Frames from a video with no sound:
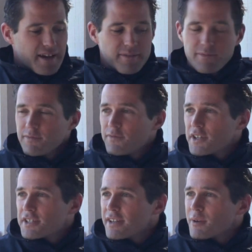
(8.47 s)
Uh, um,
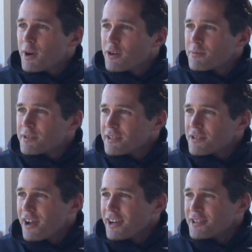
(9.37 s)
firstly, Nick, welcome
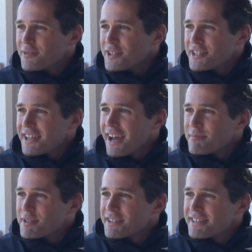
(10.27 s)
to the Australian
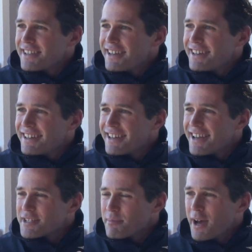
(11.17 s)
University Games
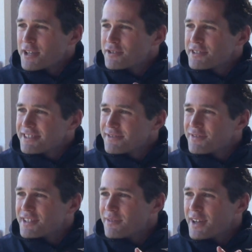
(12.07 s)
uh, as a patron
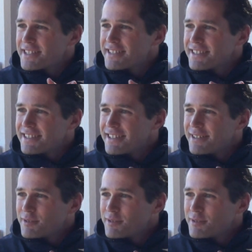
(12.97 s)
for the event.